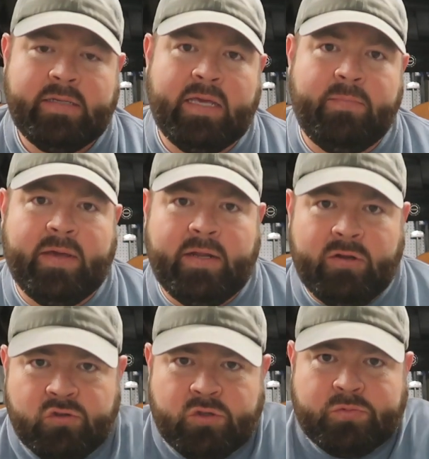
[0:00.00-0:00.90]
to get me a
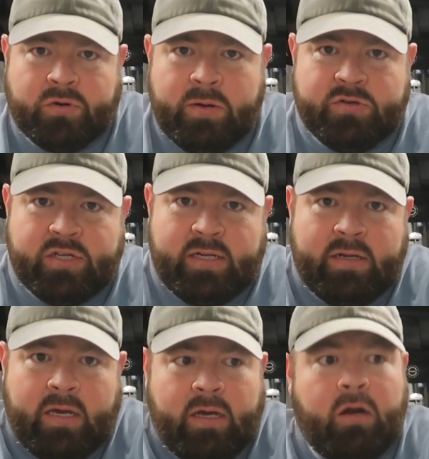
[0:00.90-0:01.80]
new
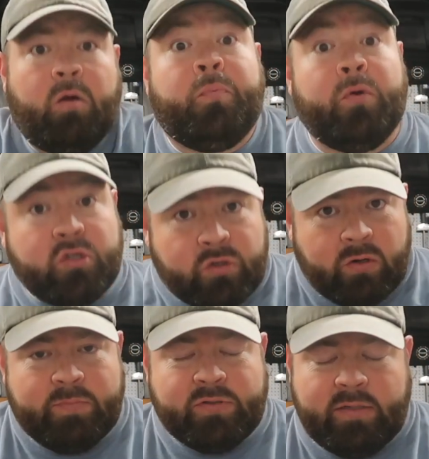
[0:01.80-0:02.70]
subscription uh, or
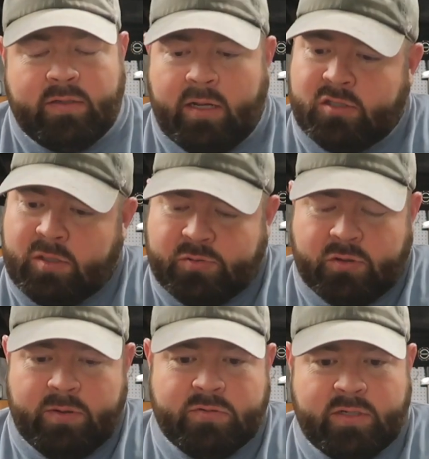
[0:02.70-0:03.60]
prescription, not a
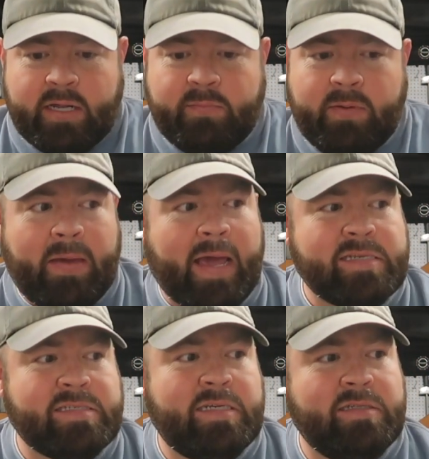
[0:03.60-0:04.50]
subscription, that'd be
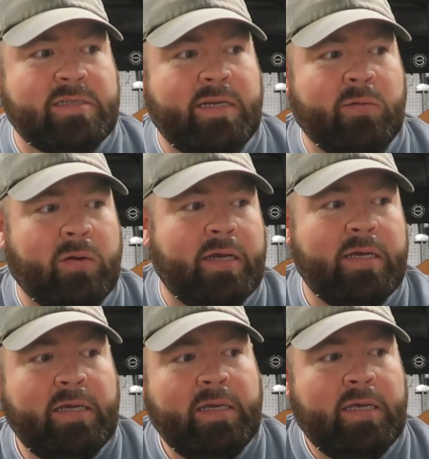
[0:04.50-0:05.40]
magazines
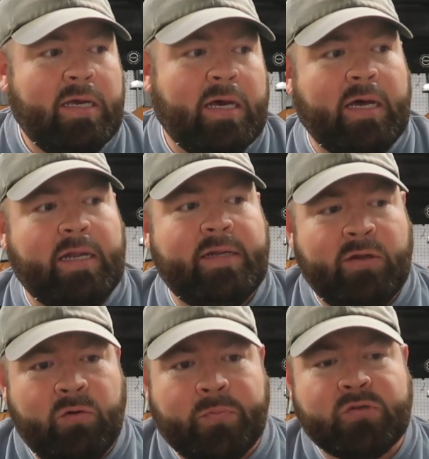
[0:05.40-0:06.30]
anyway. A
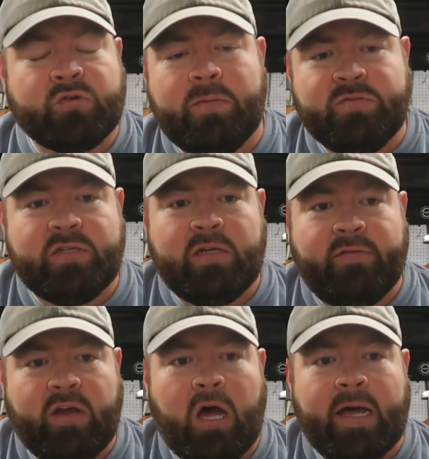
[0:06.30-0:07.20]
new prescription
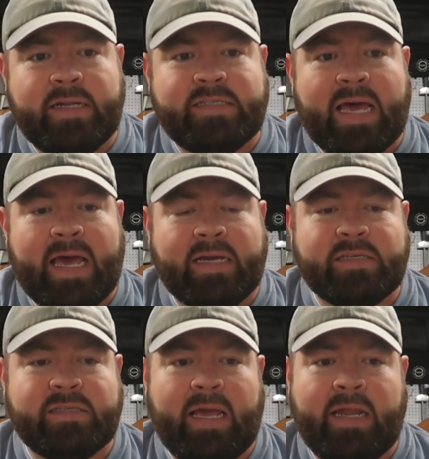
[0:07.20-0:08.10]
of
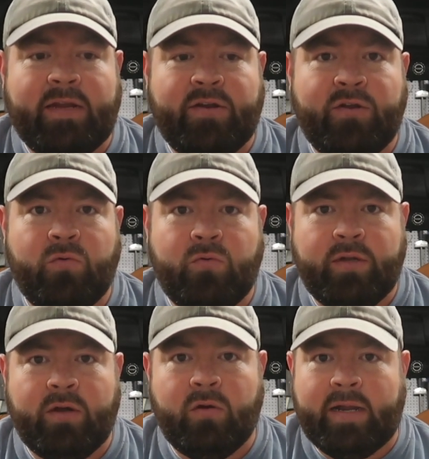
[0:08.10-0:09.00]
contacts and a new,
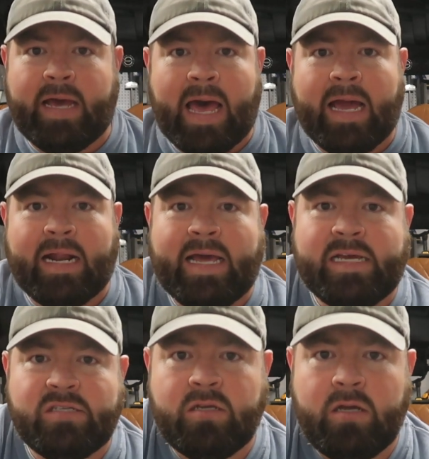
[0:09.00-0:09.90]
you know, an
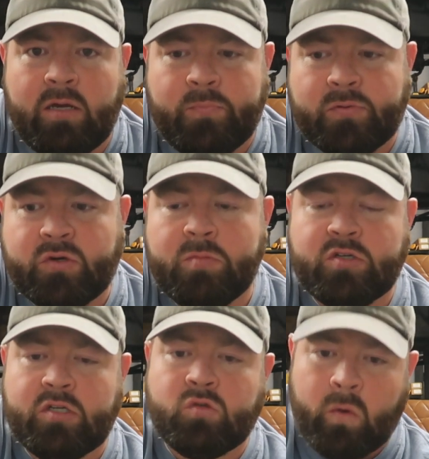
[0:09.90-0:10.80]
eyeglass uh,
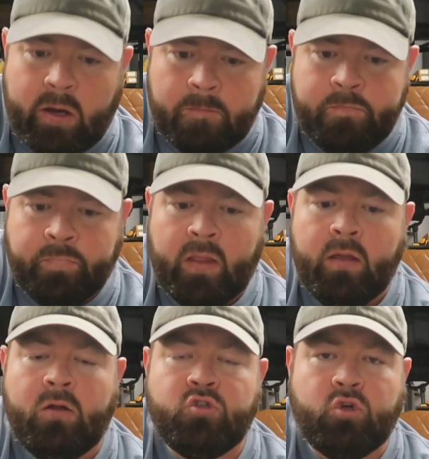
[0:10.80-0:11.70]
prescription as well.
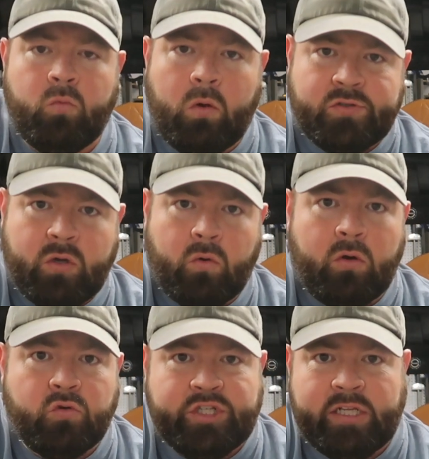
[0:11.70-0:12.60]
Told her what was going
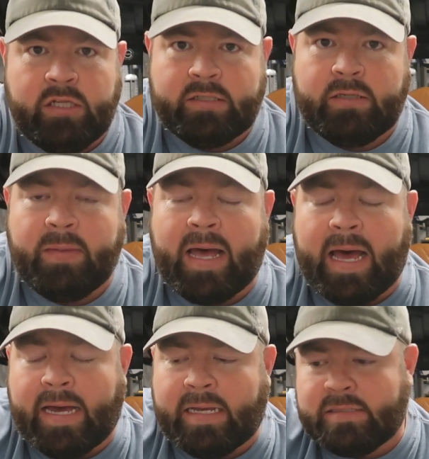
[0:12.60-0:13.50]
on. She looked in my
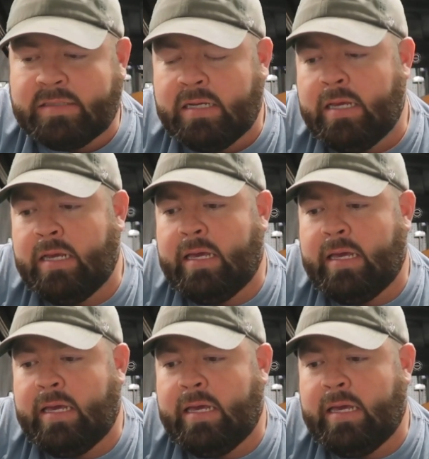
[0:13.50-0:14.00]
eyes